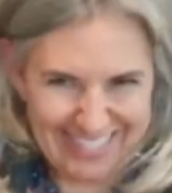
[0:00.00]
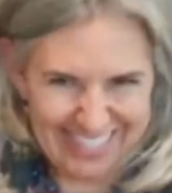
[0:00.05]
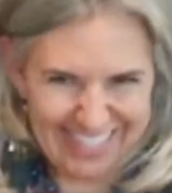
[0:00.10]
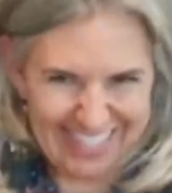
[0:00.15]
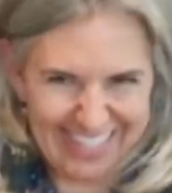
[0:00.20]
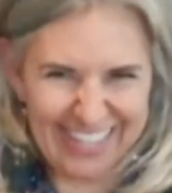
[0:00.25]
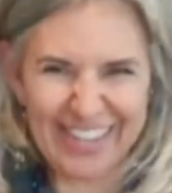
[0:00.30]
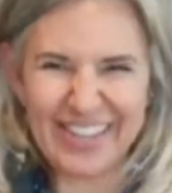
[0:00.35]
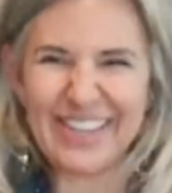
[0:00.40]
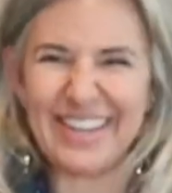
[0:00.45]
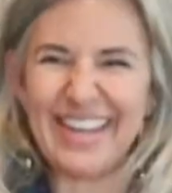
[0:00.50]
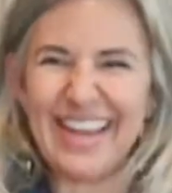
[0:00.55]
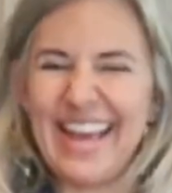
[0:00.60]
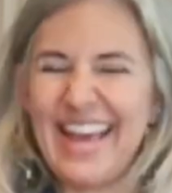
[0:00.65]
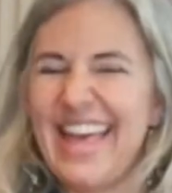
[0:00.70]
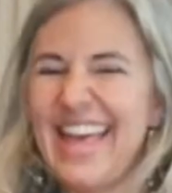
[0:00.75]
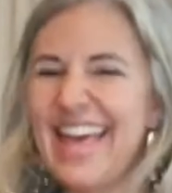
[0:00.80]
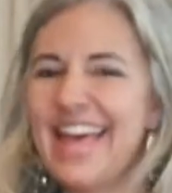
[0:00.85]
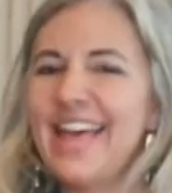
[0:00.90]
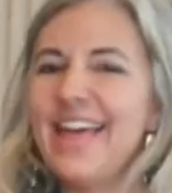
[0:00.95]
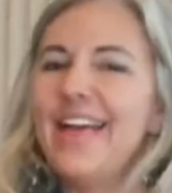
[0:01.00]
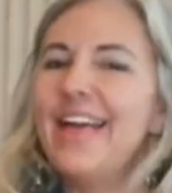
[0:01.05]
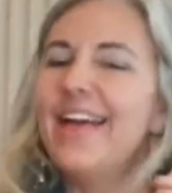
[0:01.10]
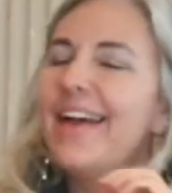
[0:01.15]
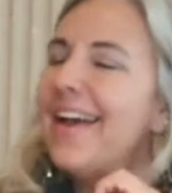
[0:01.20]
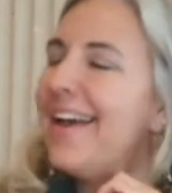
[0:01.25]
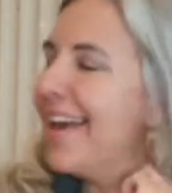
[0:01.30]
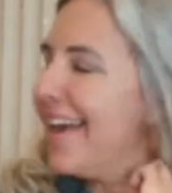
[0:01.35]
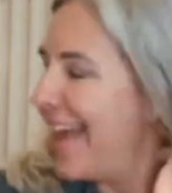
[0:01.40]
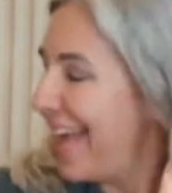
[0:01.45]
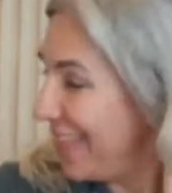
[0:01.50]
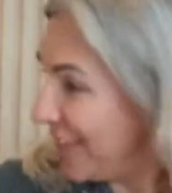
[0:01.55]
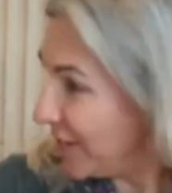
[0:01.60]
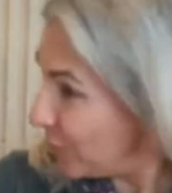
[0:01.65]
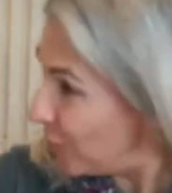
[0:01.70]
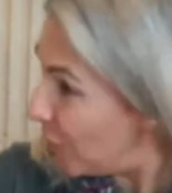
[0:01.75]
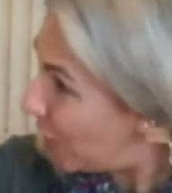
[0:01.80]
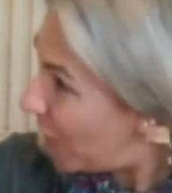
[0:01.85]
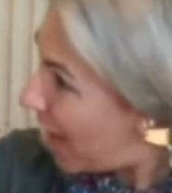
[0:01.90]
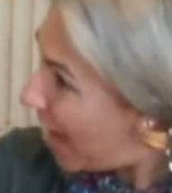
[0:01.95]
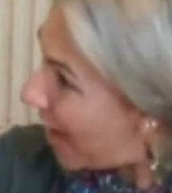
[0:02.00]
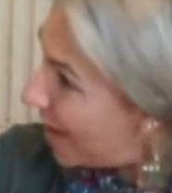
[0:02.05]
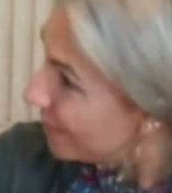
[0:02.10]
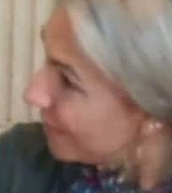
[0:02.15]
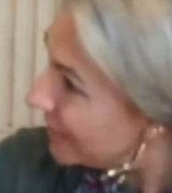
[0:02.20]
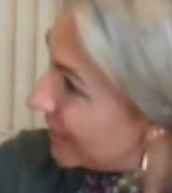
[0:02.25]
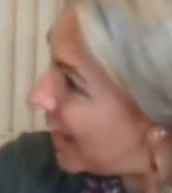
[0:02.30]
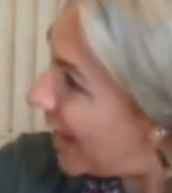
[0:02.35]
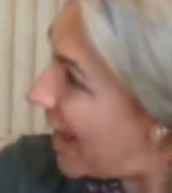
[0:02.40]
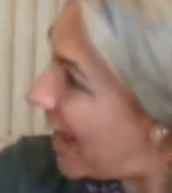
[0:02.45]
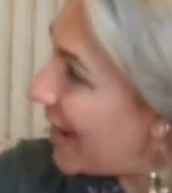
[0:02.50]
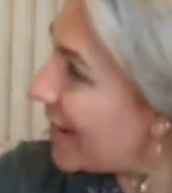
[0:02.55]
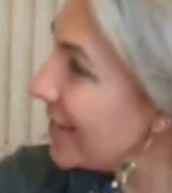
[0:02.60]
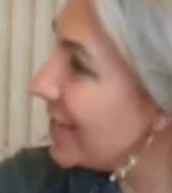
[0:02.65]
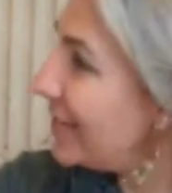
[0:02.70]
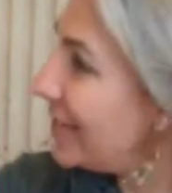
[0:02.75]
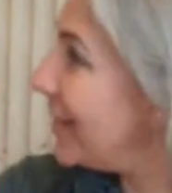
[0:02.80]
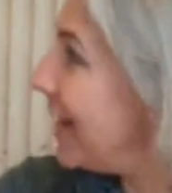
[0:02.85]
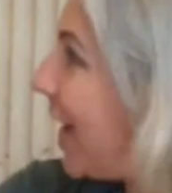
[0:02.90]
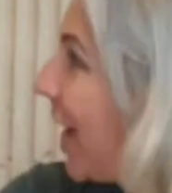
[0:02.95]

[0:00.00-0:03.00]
Good. And this one will have text.